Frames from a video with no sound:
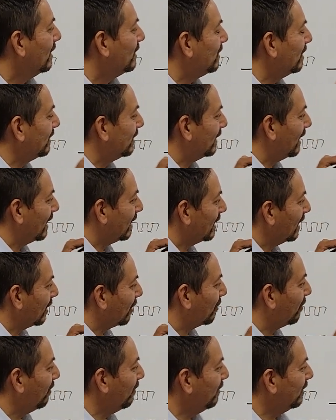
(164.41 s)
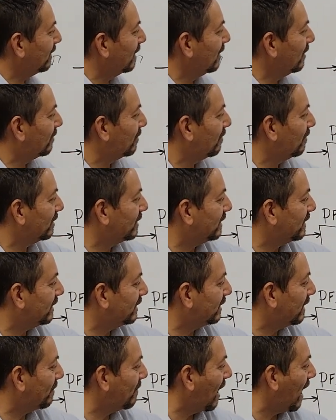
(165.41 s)
just like a cruise control
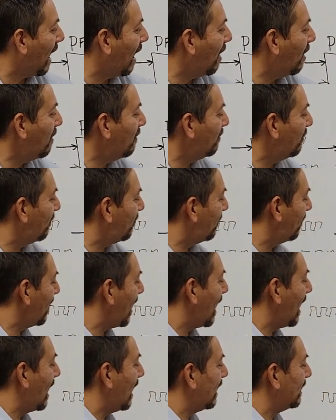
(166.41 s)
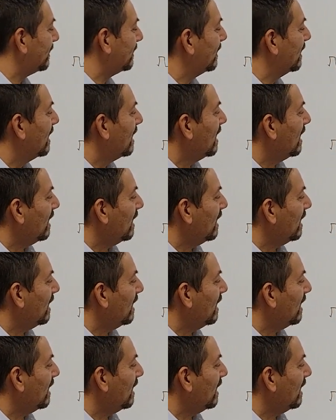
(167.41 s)
system, how fast